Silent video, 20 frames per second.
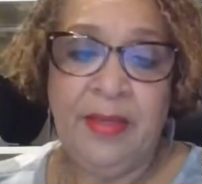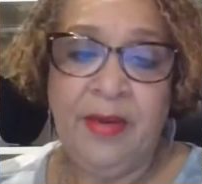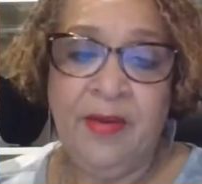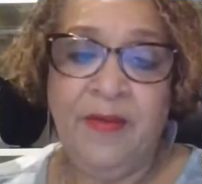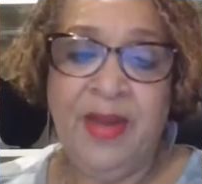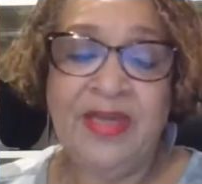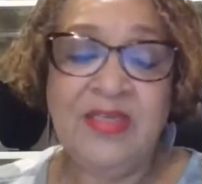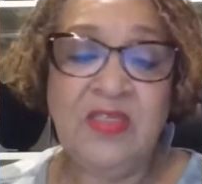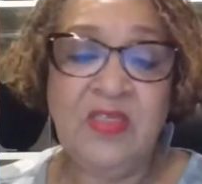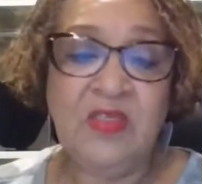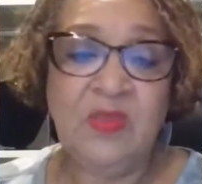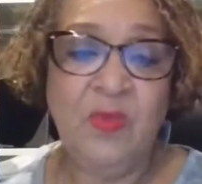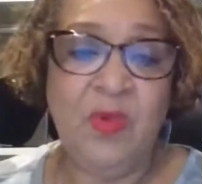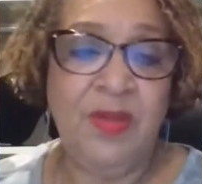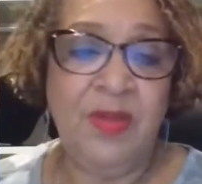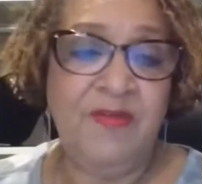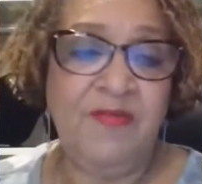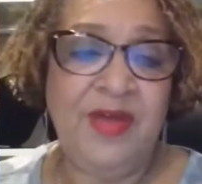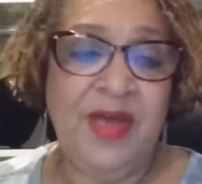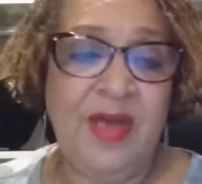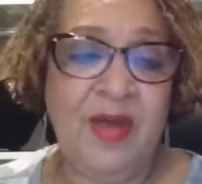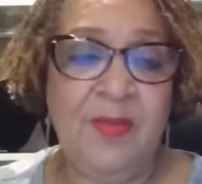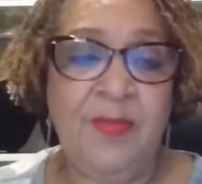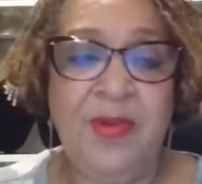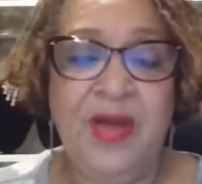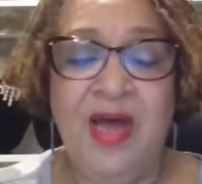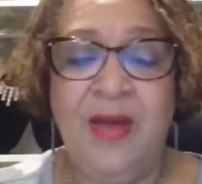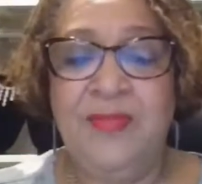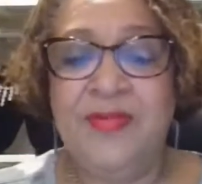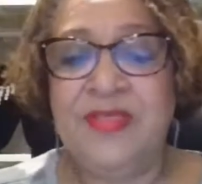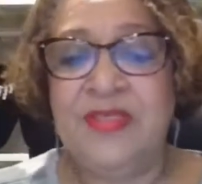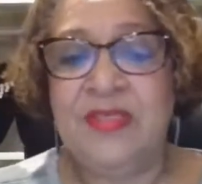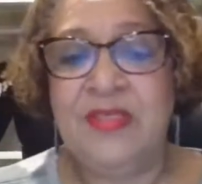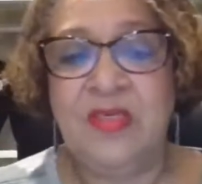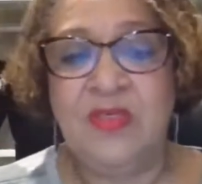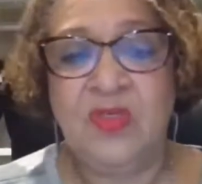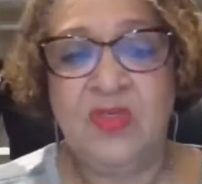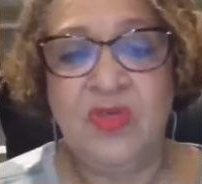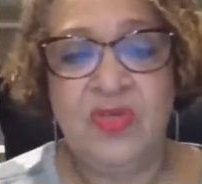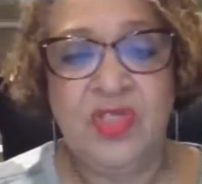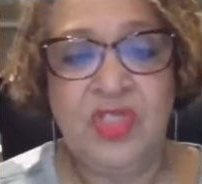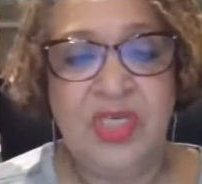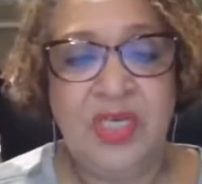Grace is one of our Papa's sisters.